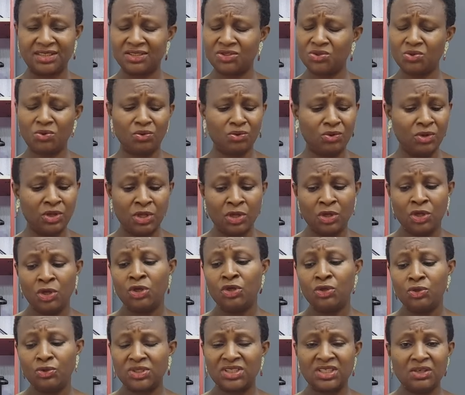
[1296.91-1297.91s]
So
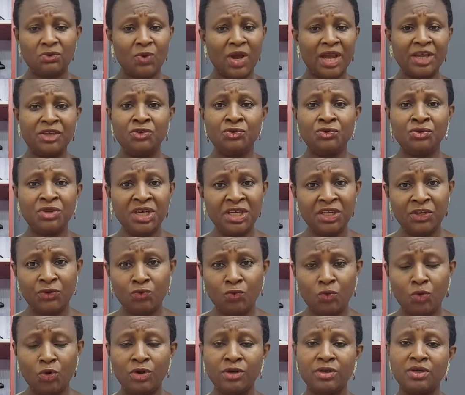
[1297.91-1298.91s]
you see why you need
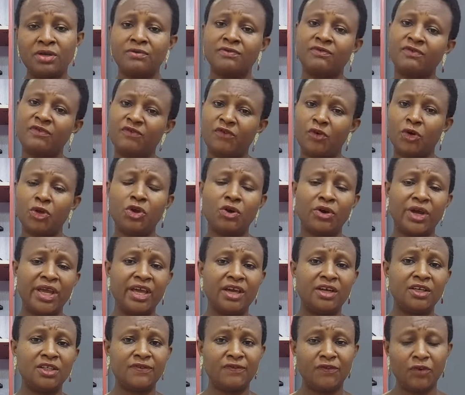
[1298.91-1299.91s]
one: for your
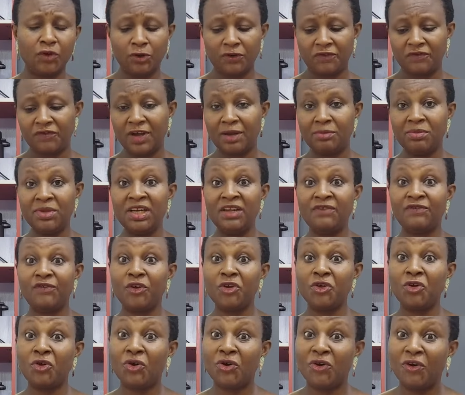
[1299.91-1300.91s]
health, for your family,
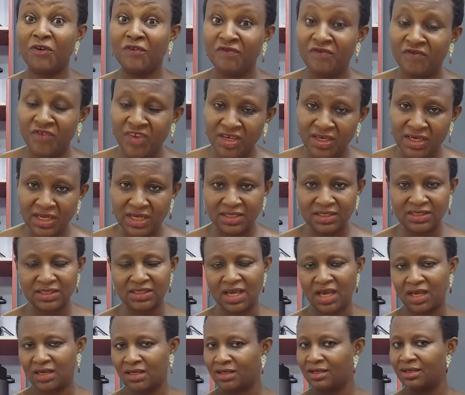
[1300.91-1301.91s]
for your convenience,
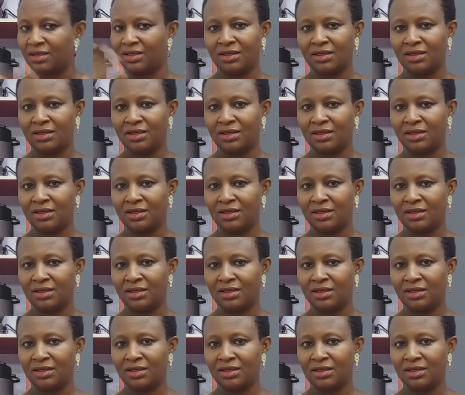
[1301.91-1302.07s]
and